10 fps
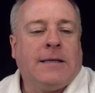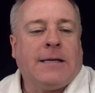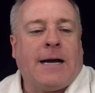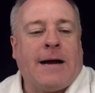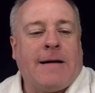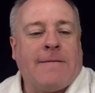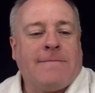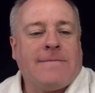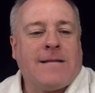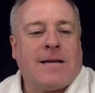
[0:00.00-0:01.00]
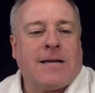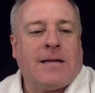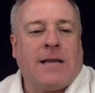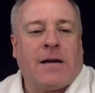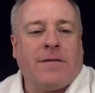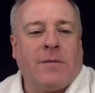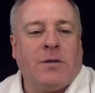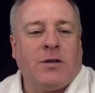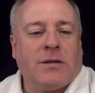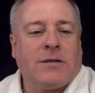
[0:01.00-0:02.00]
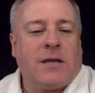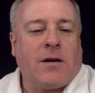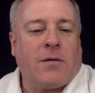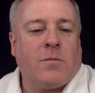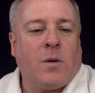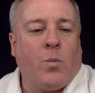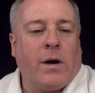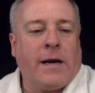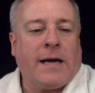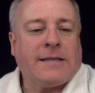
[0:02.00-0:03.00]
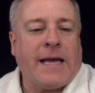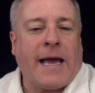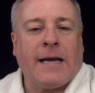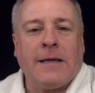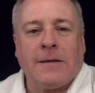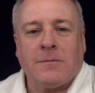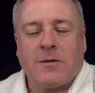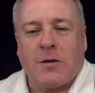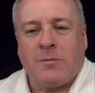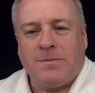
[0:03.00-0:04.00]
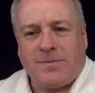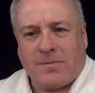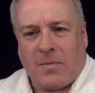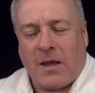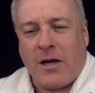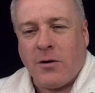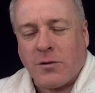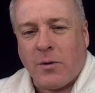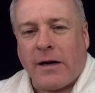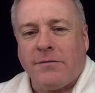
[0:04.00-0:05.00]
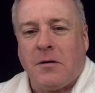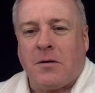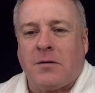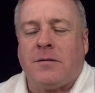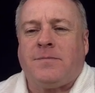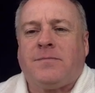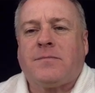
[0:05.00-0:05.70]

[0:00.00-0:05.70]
a lot of images there and whatnot to add in. So here's what I've learned.